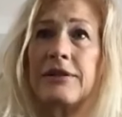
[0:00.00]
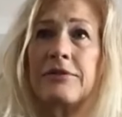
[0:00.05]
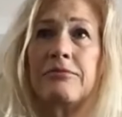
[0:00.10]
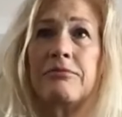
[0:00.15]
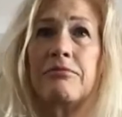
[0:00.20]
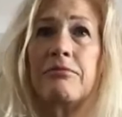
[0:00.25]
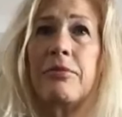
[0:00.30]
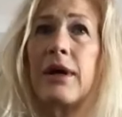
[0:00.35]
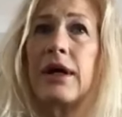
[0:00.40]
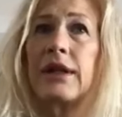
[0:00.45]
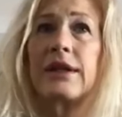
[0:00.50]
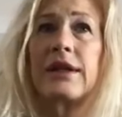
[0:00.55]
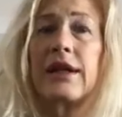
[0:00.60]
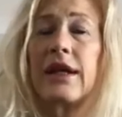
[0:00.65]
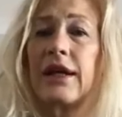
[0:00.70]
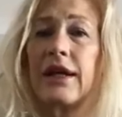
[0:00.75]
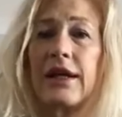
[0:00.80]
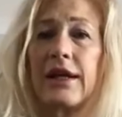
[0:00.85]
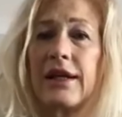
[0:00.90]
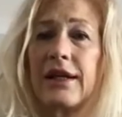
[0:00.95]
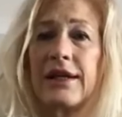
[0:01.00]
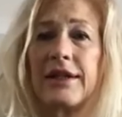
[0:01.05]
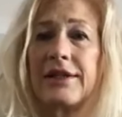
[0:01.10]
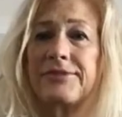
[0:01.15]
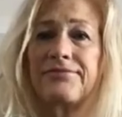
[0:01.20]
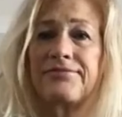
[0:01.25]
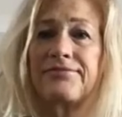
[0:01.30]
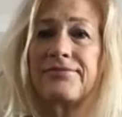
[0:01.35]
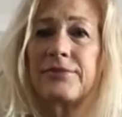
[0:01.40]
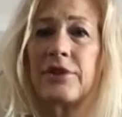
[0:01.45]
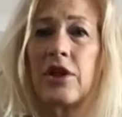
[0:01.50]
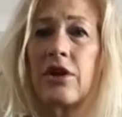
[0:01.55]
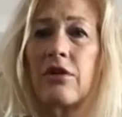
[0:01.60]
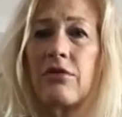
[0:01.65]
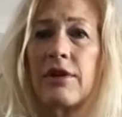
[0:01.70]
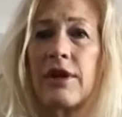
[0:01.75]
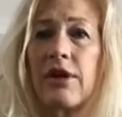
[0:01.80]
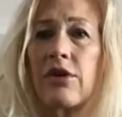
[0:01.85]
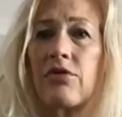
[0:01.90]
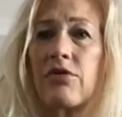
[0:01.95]
But,
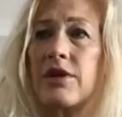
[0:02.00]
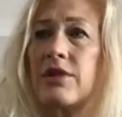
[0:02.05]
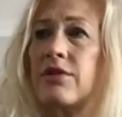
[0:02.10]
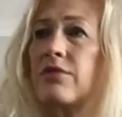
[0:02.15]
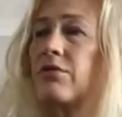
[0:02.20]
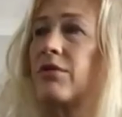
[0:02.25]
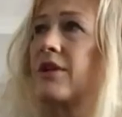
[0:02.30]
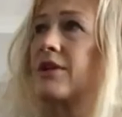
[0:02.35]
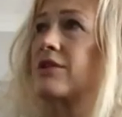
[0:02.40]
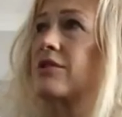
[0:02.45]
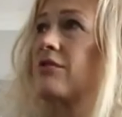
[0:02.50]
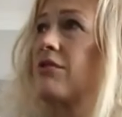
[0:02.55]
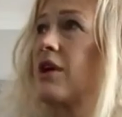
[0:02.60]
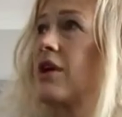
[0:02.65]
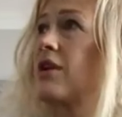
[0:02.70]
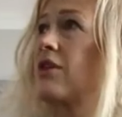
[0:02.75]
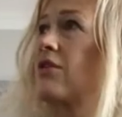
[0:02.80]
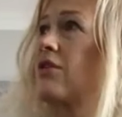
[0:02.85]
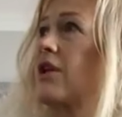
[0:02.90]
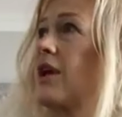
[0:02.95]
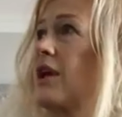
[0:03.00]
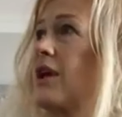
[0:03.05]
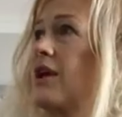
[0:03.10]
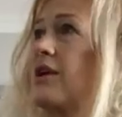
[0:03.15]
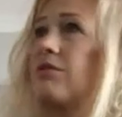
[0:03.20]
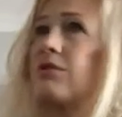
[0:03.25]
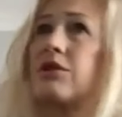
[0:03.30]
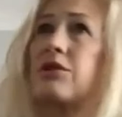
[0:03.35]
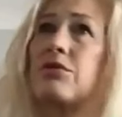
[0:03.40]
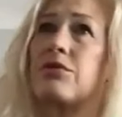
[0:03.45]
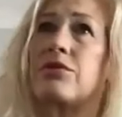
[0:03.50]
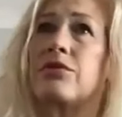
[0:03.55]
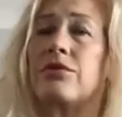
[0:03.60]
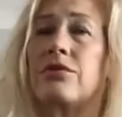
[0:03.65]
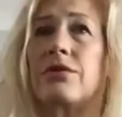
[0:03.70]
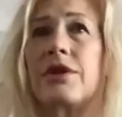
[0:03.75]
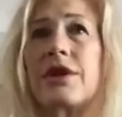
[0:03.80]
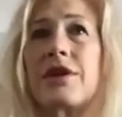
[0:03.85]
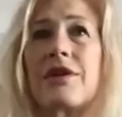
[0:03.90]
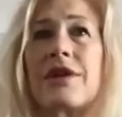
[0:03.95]
when I go eat the restaurant, okay, what to do,
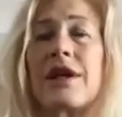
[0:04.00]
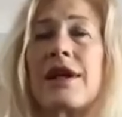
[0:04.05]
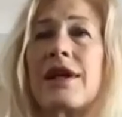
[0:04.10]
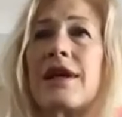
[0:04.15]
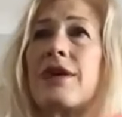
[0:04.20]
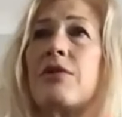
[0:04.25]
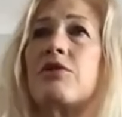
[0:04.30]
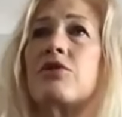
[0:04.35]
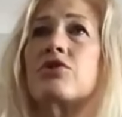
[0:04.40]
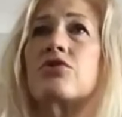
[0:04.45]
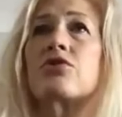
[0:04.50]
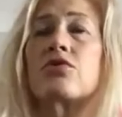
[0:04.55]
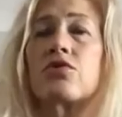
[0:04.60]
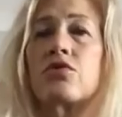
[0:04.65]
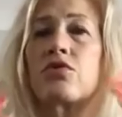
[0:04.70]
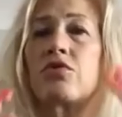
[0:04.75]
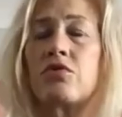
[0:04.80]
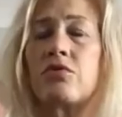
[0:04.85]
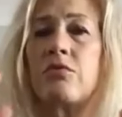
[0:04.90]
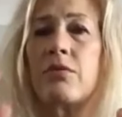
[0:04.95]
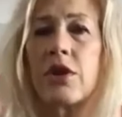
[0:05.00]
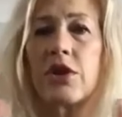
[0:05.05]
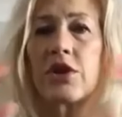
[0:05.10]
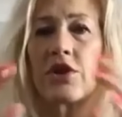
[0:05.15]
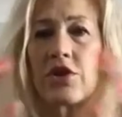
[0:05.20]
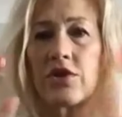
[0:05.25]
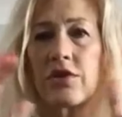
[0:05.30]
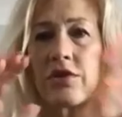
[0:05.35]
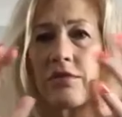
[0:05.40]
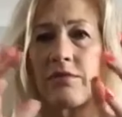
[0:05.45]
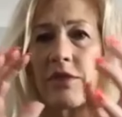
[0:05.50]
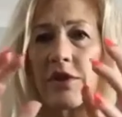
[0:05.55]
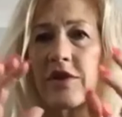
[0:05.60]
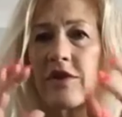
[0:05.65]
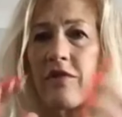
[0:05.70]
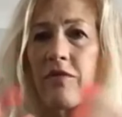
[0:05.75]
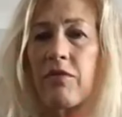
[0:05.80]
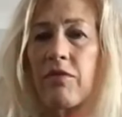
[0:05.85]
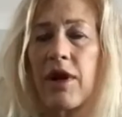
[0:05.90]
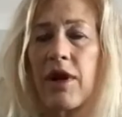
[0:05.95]
like it was too much of
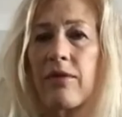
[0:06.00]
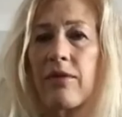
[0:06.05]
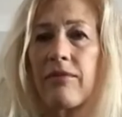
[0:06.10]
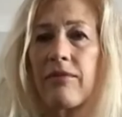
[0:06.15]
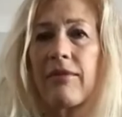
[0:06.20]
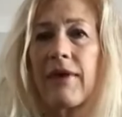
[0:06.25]
a problem.